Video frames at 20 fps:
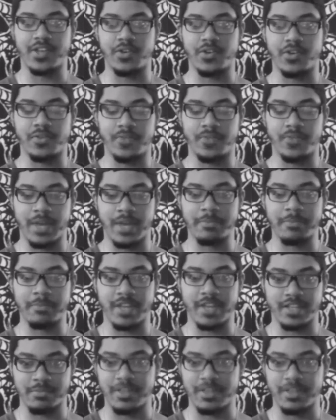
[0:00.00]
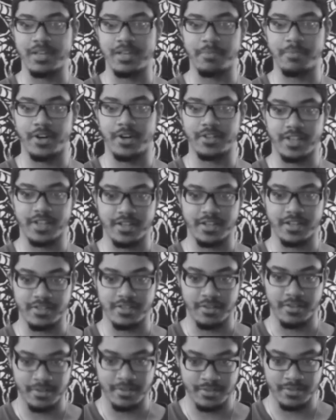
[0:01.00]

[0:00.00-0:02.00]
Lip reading: you know, the Famcast Media podcast.